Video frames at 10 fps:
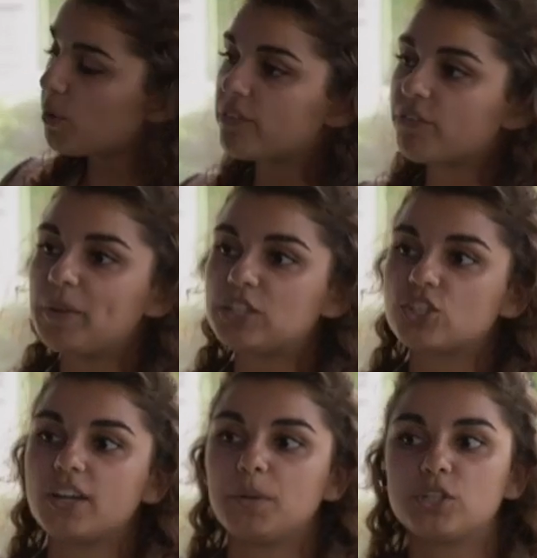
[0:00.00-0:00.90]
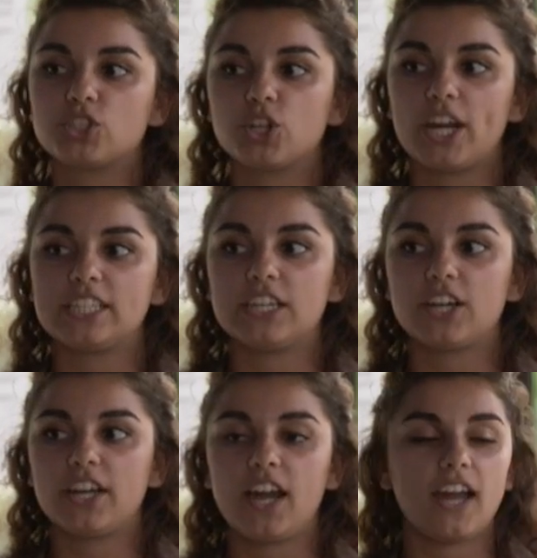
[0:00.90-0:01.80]
more information on admission
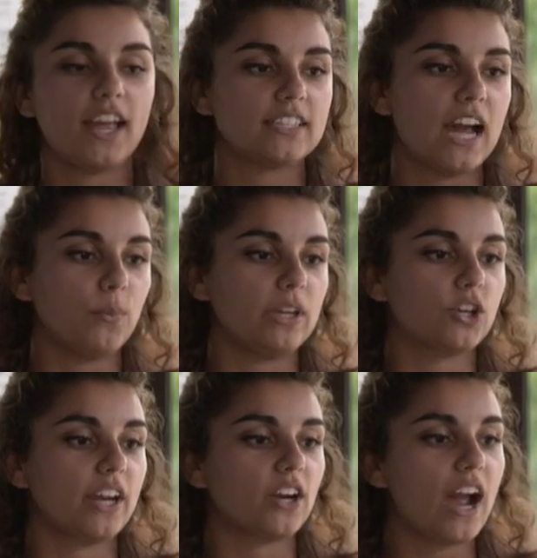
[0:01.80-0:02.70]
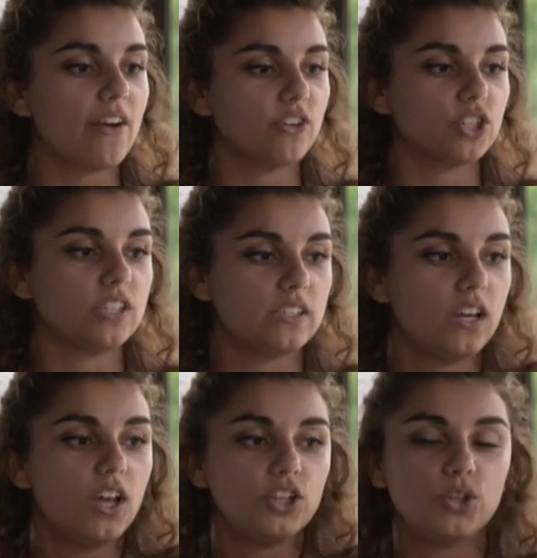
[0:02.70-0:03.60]
criteria and how we create our averages,
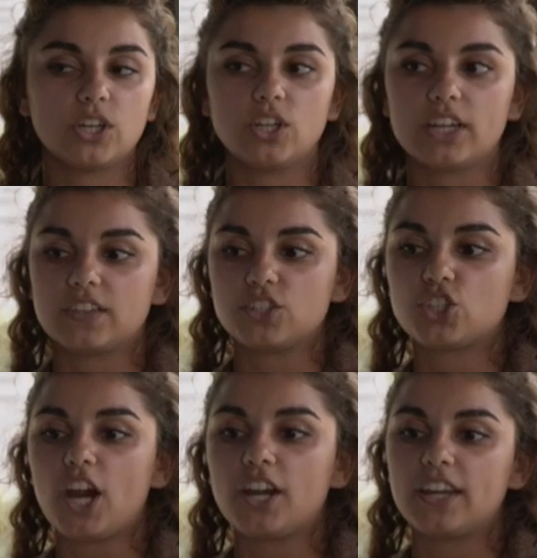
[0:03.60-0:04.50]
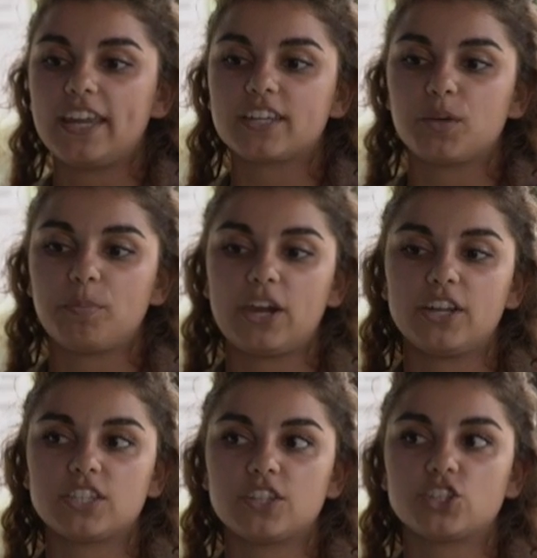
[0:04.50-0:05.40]
you can look at this chart and compare
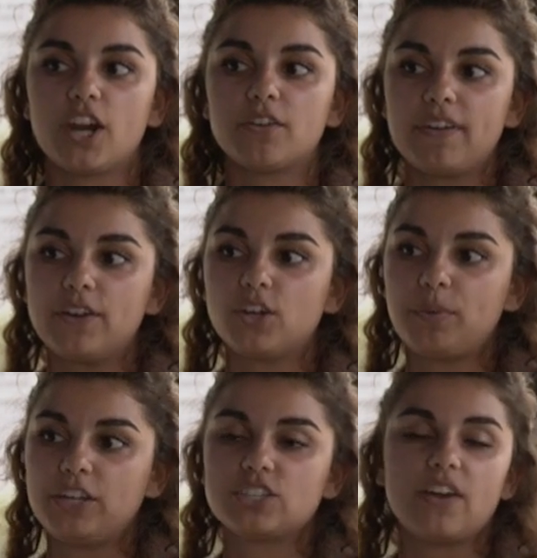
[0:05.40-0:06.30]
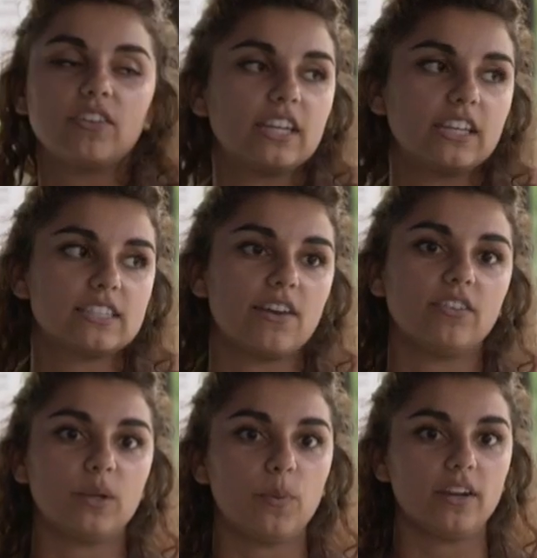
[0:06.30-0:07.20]
it to the chart found on page 70 and
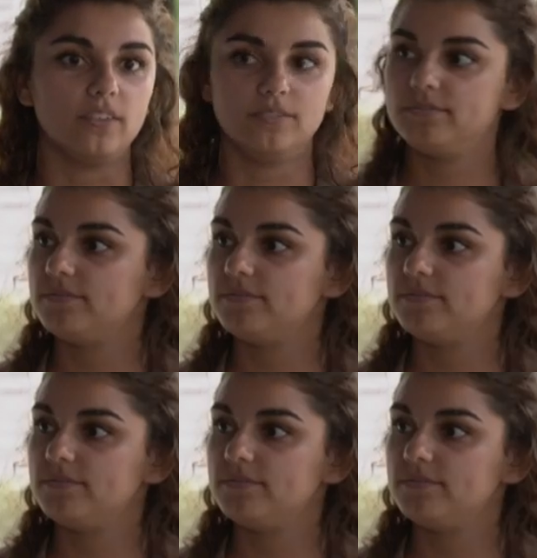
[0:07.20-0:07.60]
71.